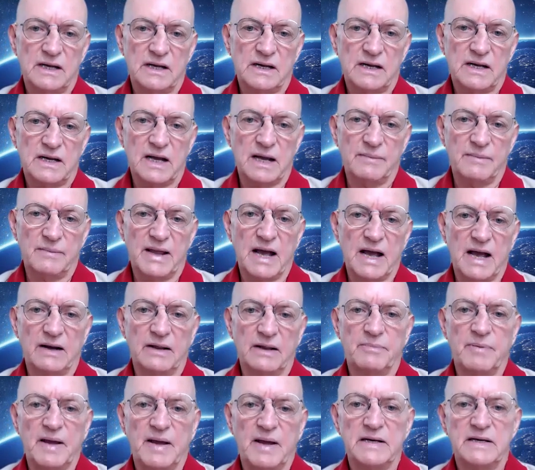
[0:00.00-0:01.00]
coming out
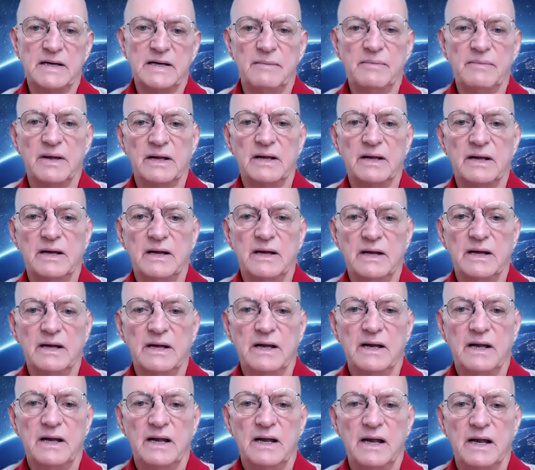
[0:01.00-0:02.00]
of the pandemic
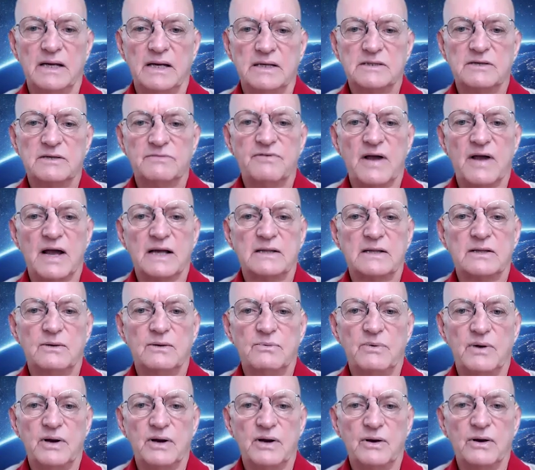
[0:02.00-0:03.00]
is the fact that
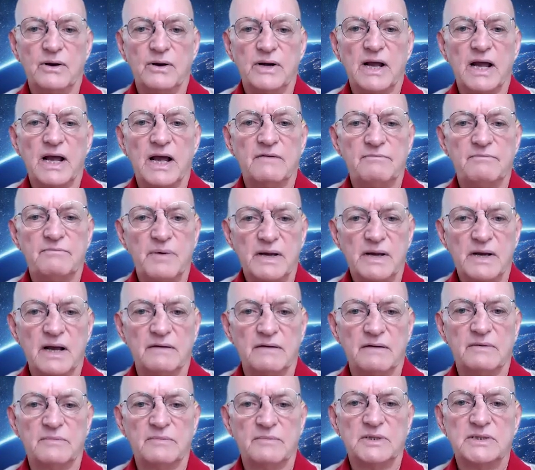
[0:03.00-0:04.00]
we are going to have big
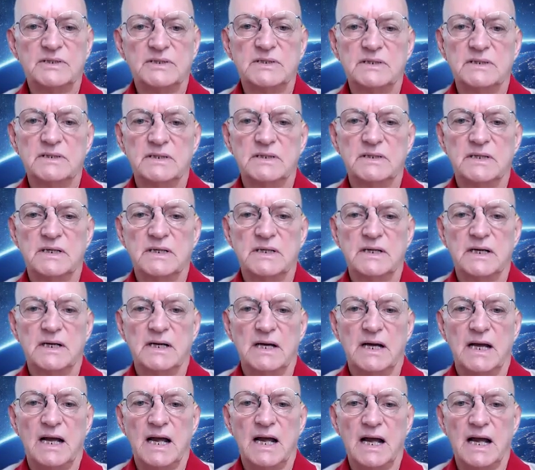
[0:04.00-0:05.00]
governments.
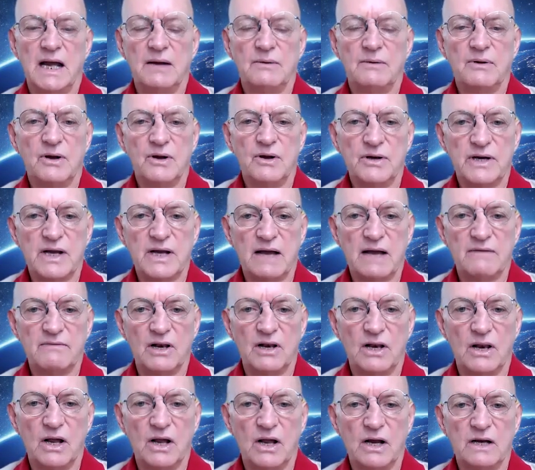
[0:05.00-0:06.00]
We're going to have a
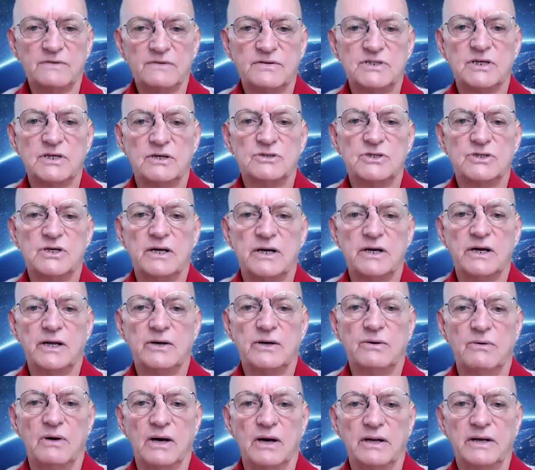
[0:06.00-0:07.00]
lot of social
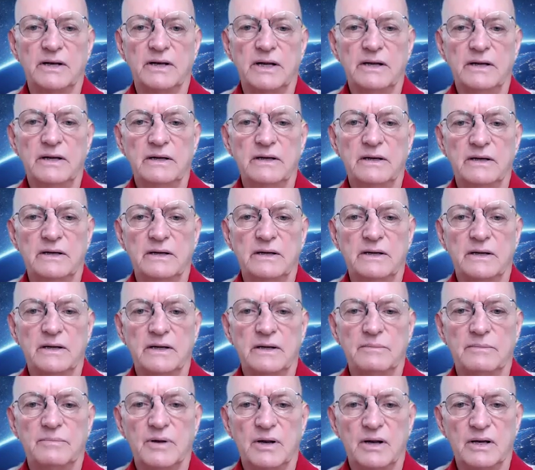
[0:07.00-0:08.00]
inequality
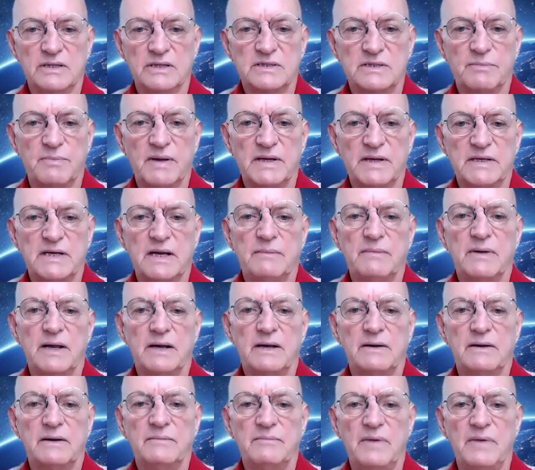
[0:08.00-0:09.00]
because the
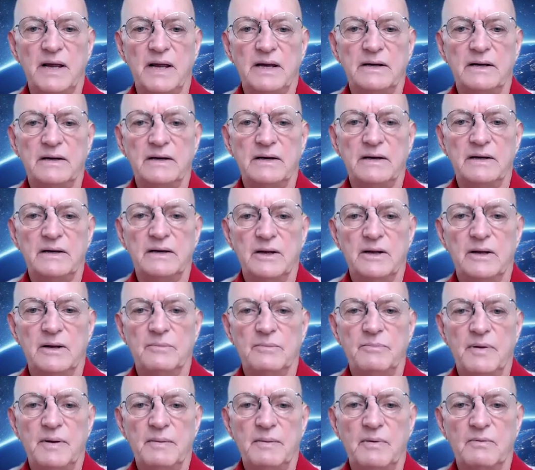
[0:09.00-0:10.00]
pandemic made
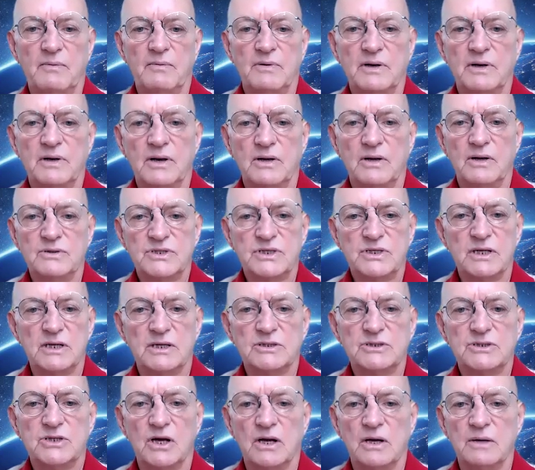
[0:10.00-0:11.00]
people with
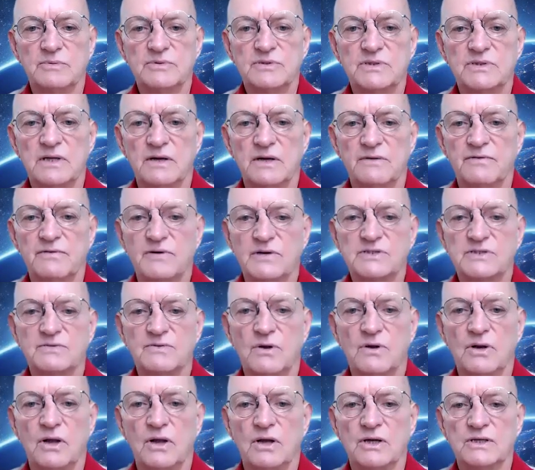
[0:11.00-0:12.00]
low-skilled jobs, they first of
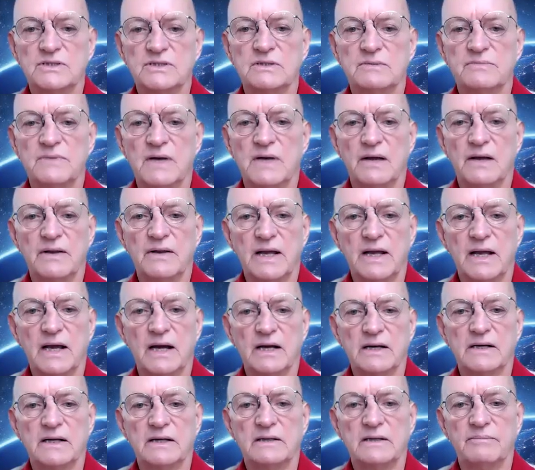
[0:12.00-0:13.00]
all lost them, now they
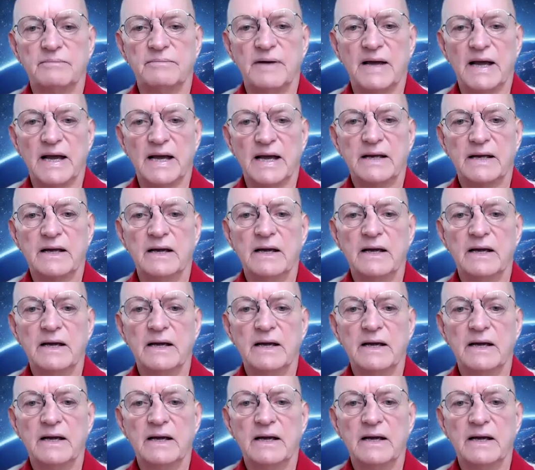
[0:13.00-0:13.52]
can't get them back,